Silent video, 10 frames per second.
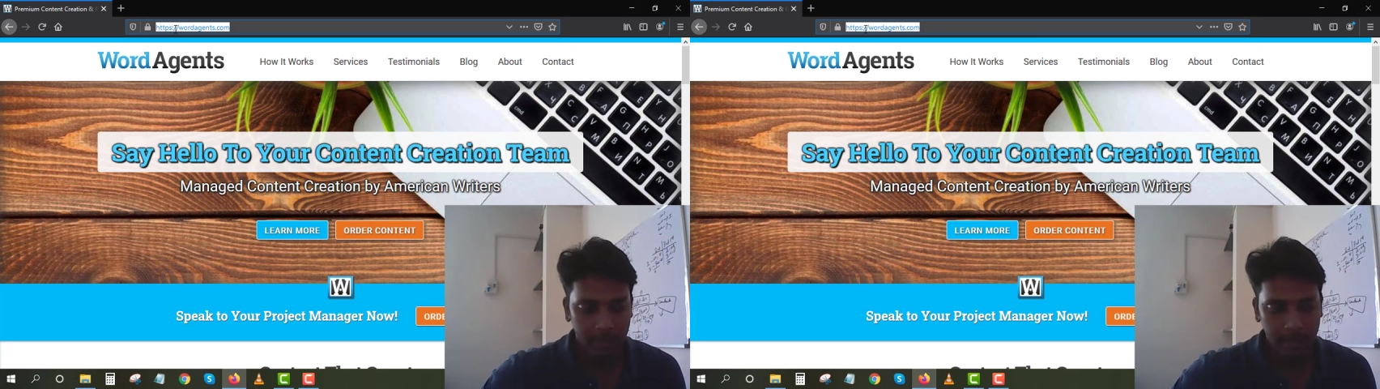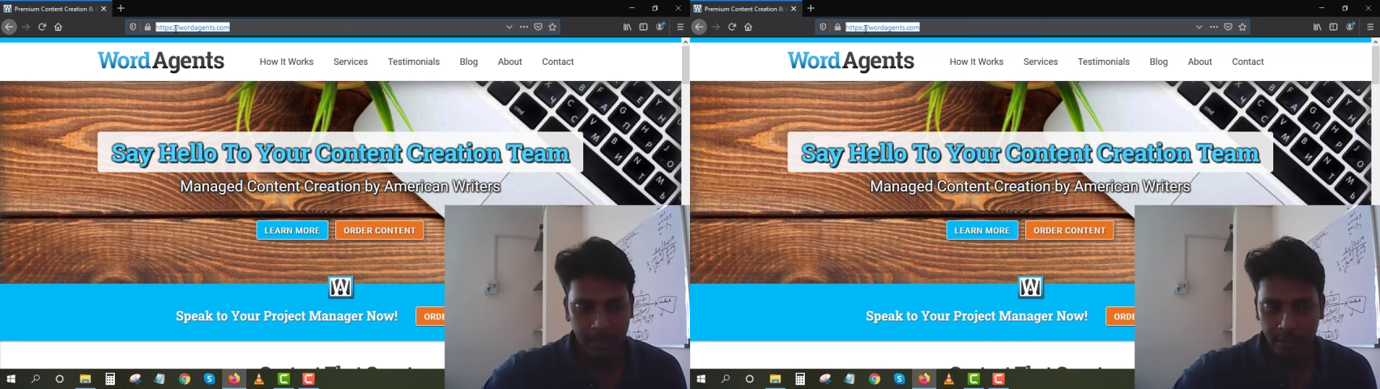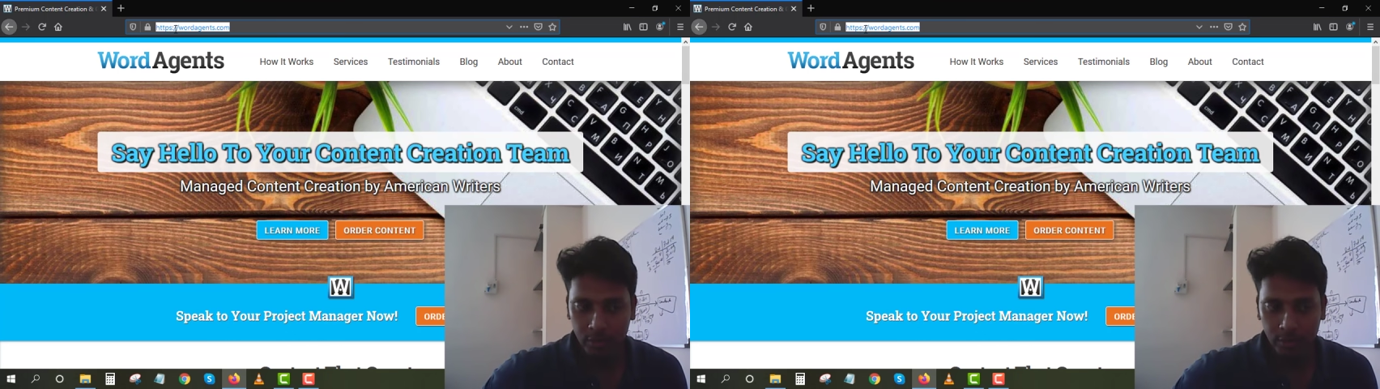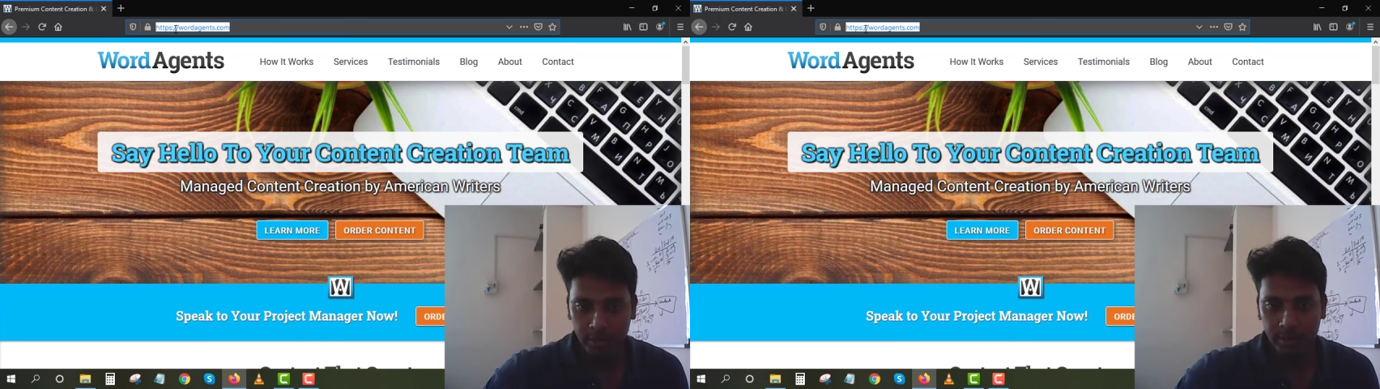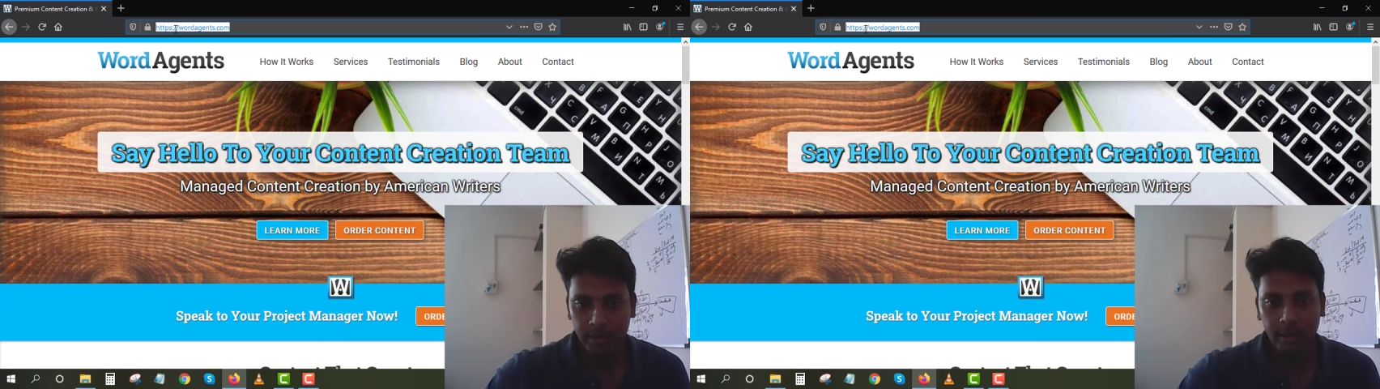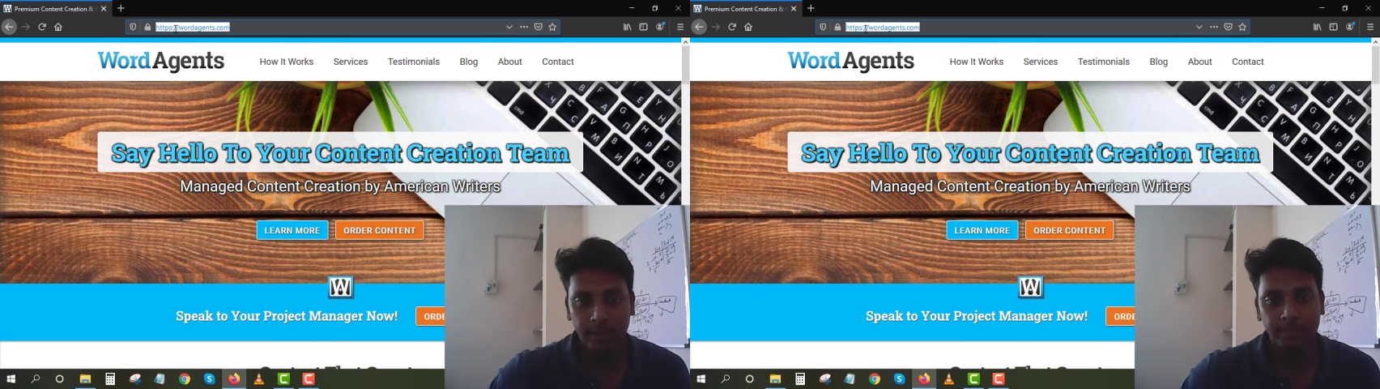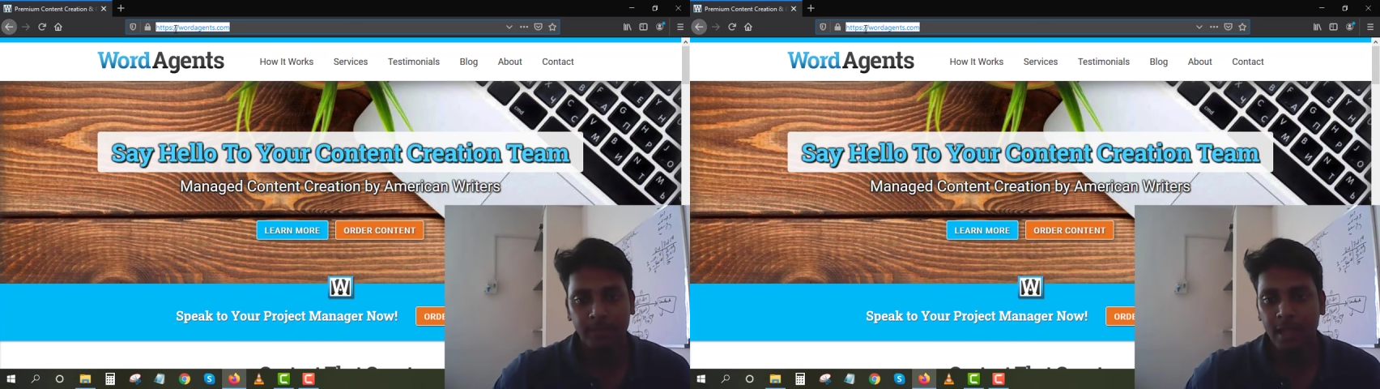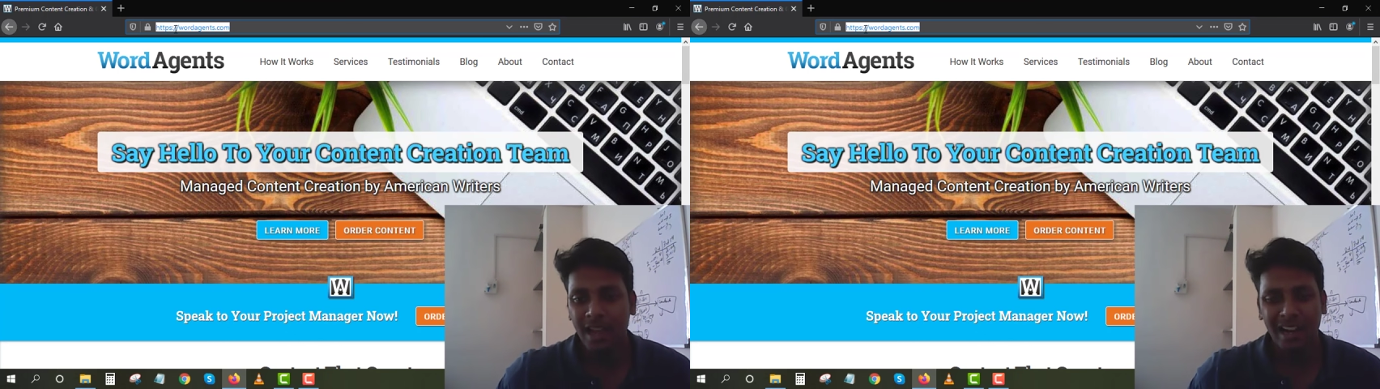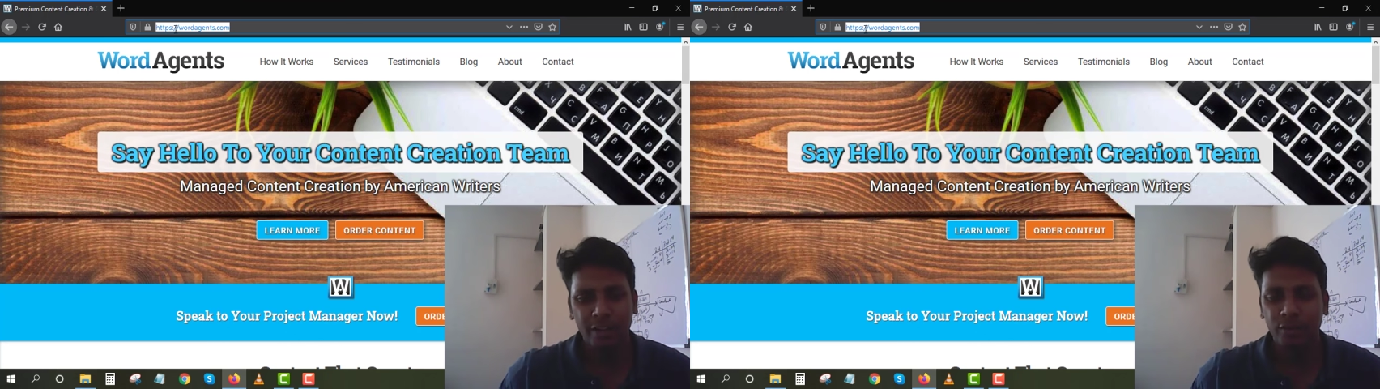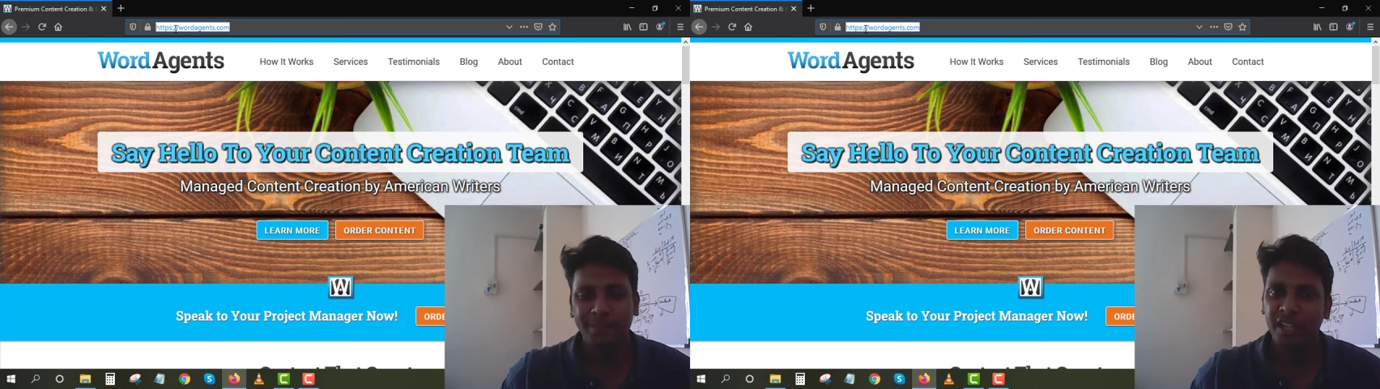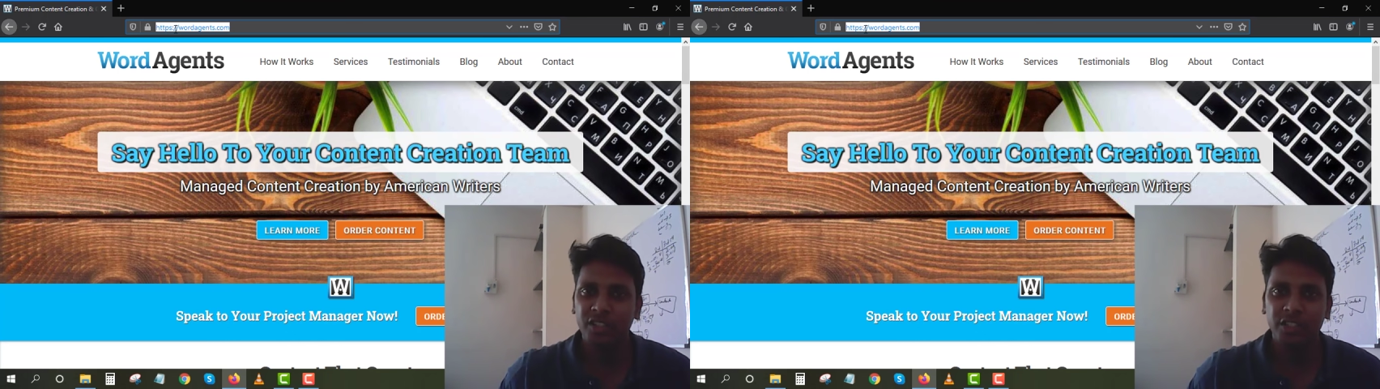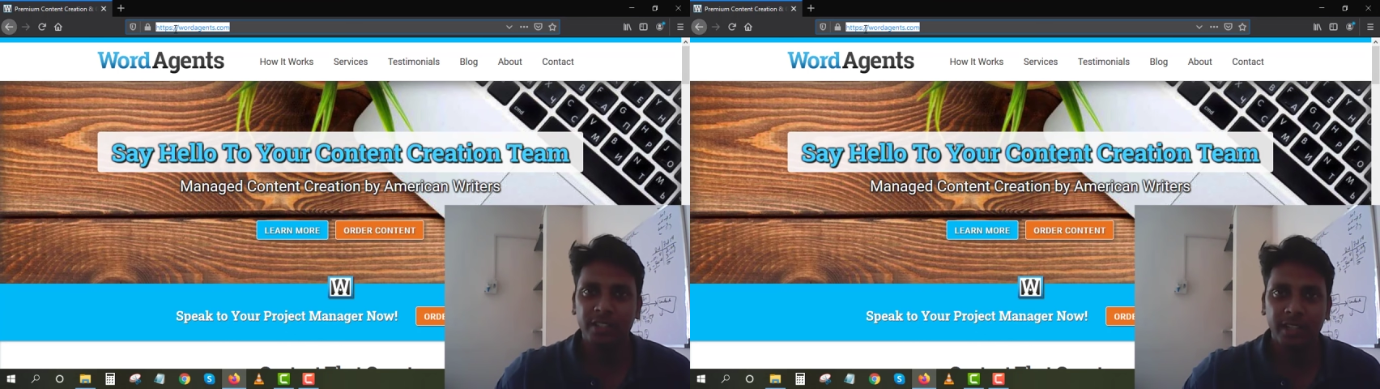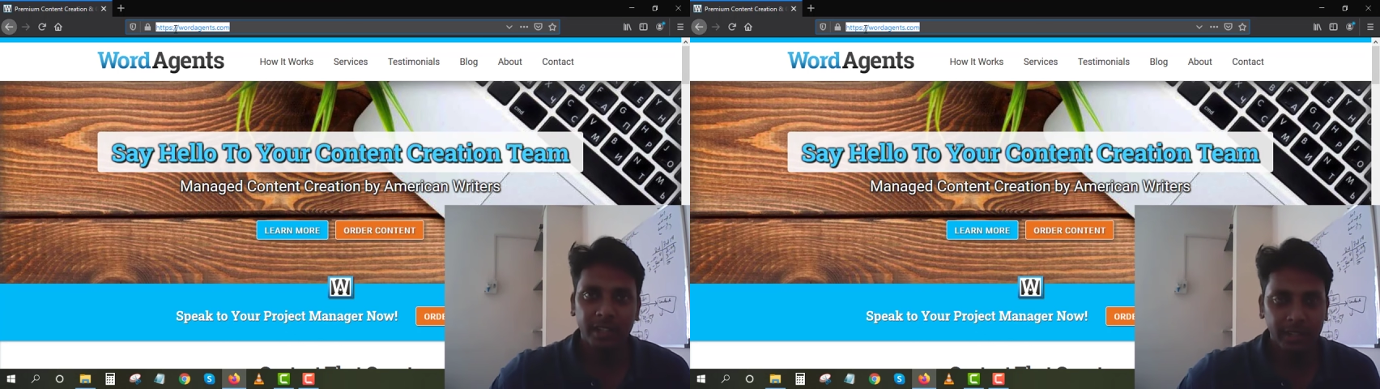sources. I don't use PH